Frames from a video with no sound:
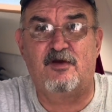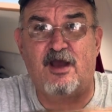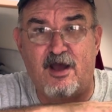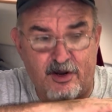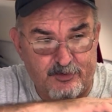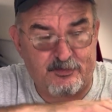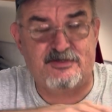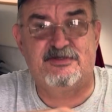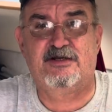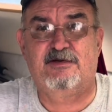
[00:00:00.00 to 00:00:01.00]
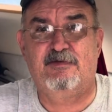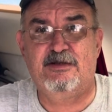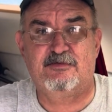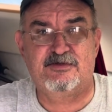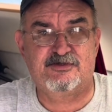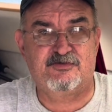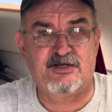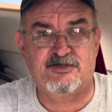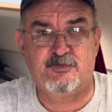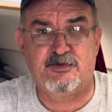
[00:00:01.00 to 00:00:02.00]
100% complete
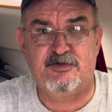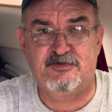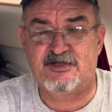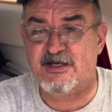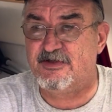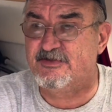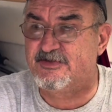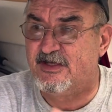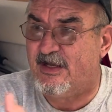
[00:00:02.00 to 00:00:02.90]
restoration with new sails,